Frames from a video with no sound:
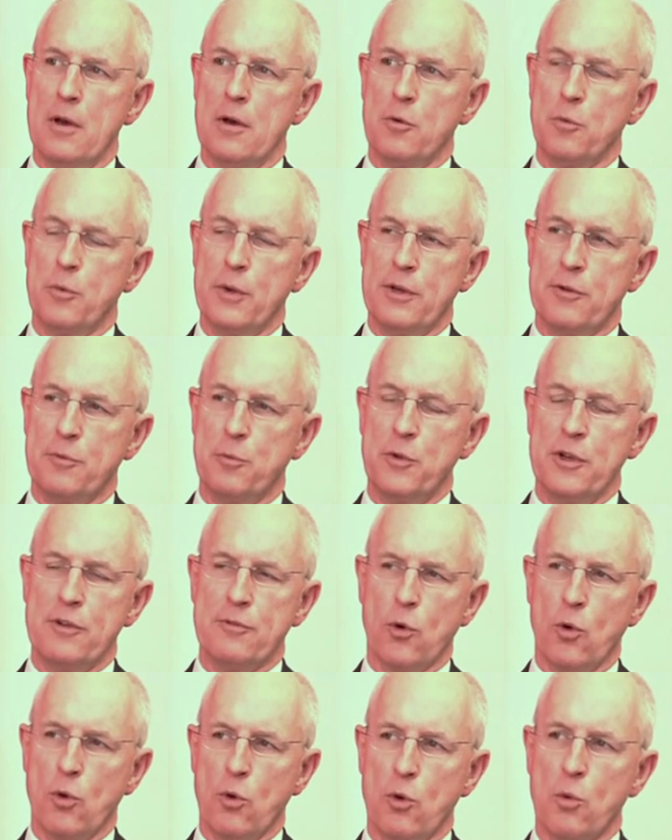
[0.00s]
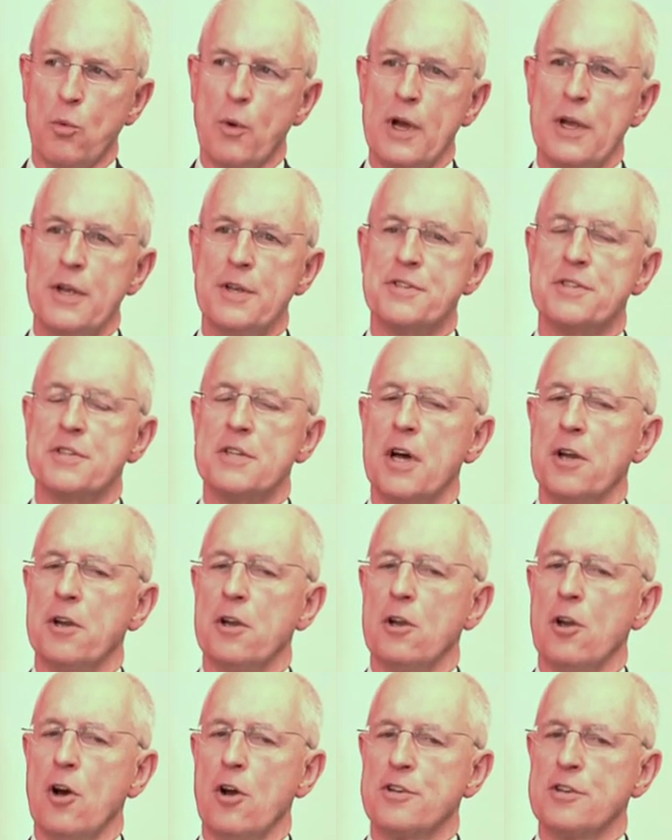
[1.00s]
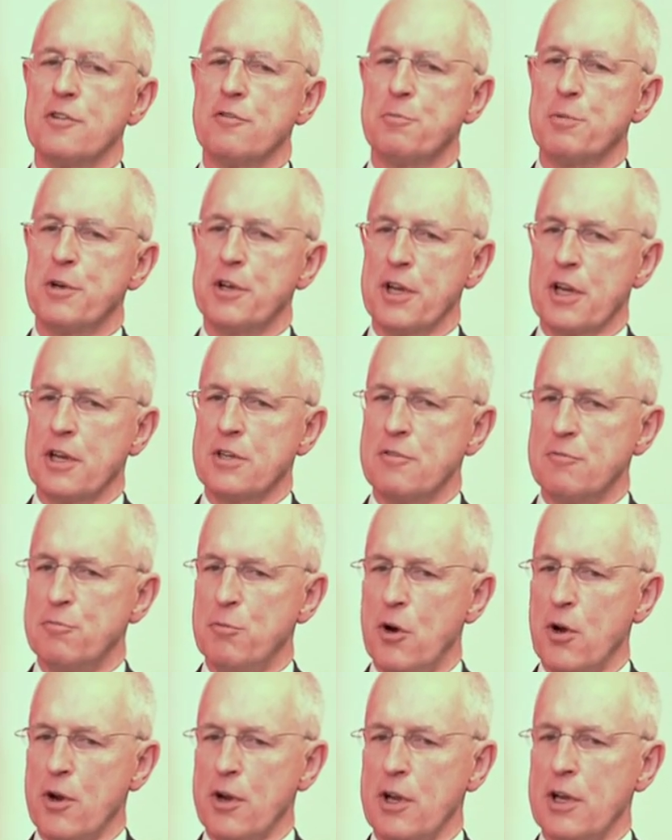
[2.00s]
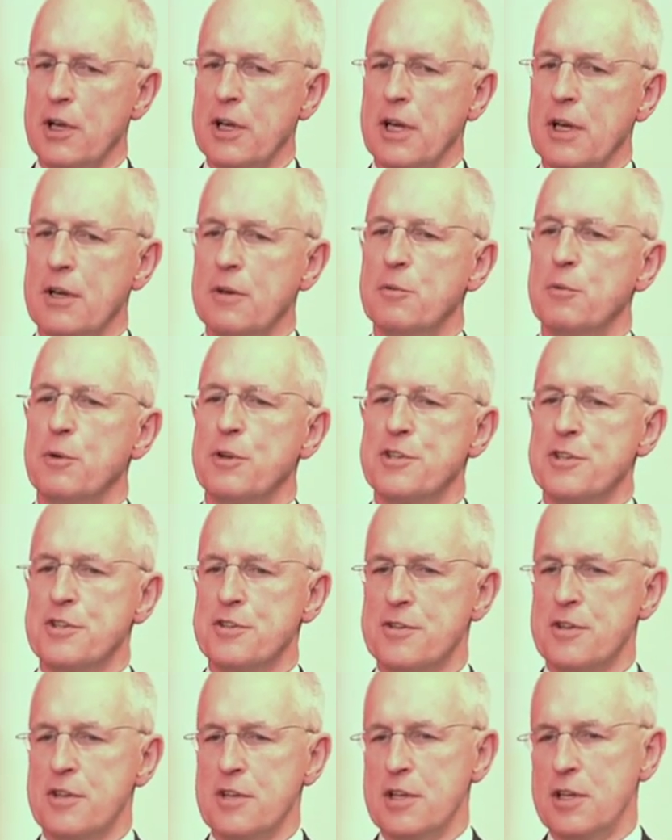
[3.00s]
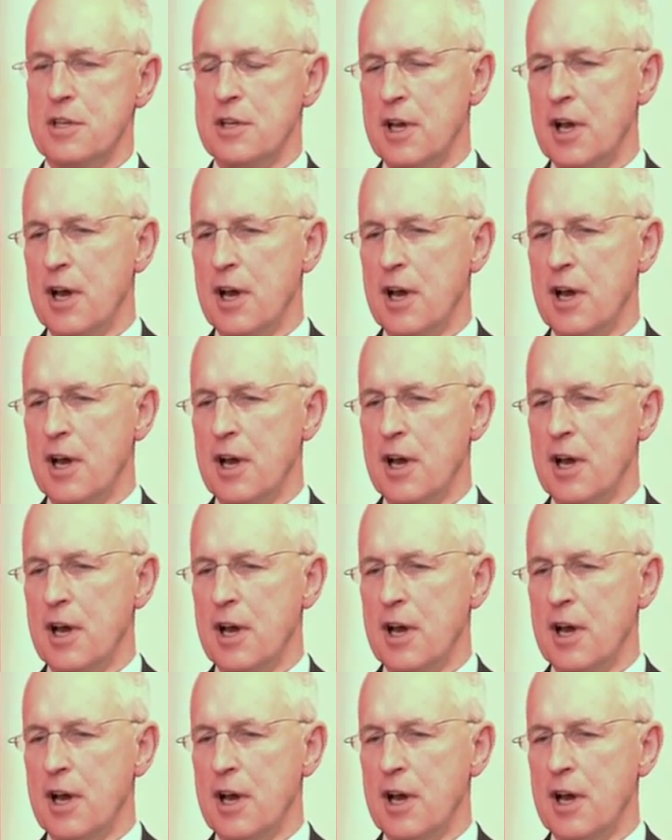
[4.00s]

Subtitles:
we've always done a lot of predictive modeling, which is the